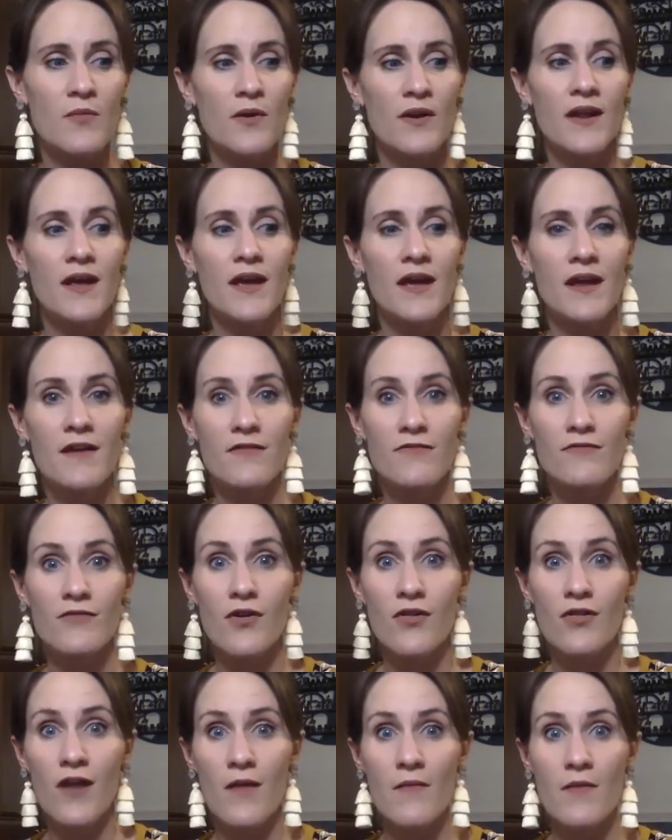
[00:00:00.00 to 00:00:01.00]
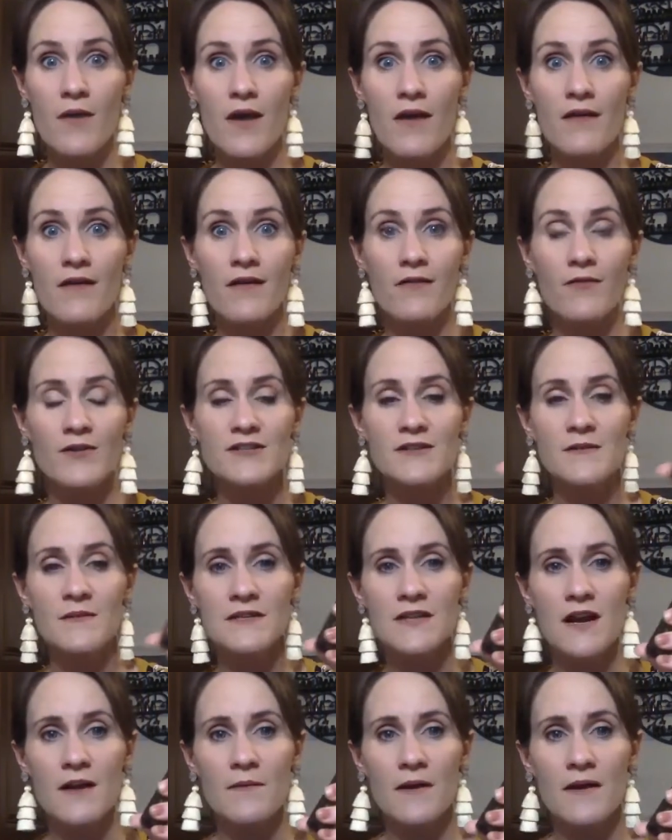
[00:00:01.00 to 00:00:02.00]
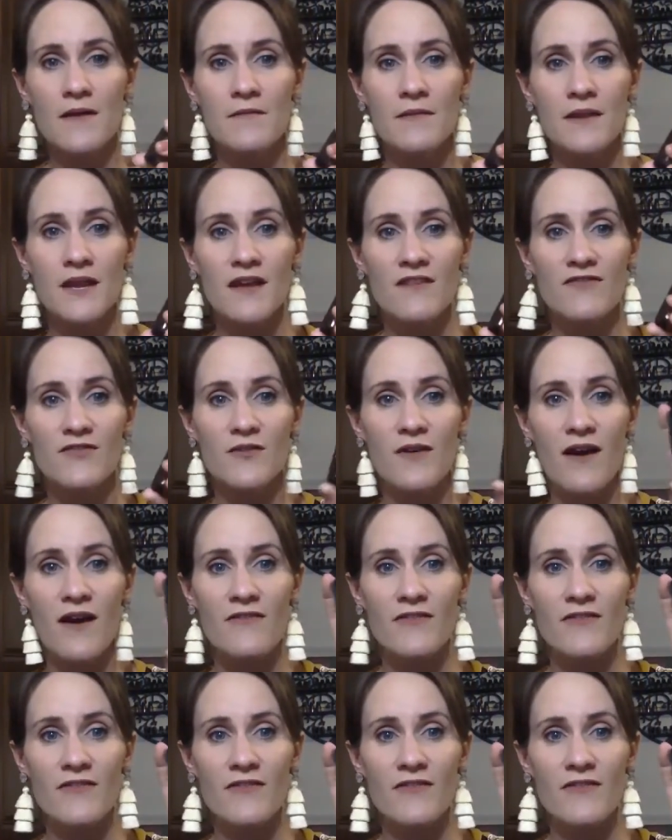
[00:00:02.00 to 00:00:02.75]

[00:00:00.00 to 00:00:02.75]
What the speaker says: put it in a roll-on bottle, which I'm going to talk about in a minute. If you